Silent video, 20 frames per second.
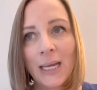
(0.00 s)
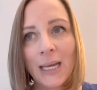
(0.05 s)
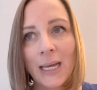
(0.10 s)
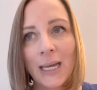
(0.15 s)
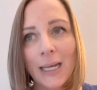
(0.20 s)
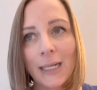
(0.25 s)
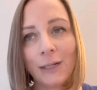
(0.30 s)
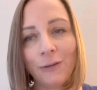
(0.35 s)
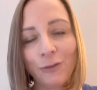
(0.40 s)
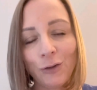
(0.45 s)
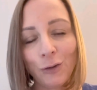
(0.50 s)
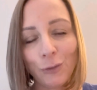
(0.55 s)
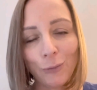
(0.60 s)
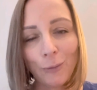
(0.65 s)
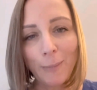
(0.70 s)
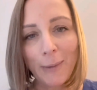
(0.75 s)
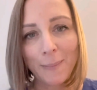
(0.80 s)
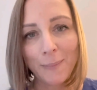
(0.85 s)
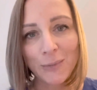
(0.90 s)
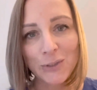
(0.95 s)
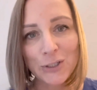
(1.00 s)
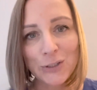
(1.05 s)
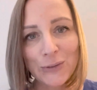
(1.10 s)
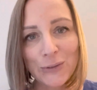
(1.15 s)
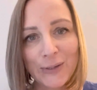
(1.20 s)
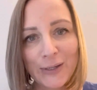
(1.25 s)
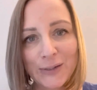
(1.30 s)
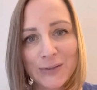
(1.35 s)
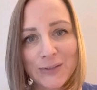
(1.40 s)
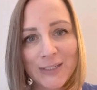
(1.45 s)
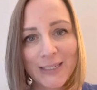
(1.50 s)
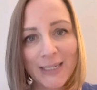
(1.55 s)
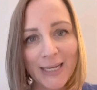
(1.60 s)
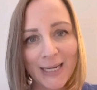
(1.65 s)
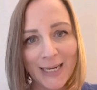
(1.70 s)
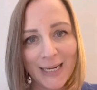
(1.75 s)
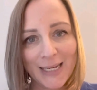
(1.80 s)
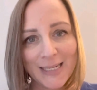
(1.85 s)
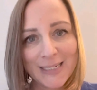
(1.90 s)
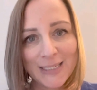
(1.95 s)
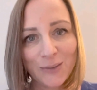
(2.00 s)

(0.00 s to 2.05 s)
And if you remember 2008,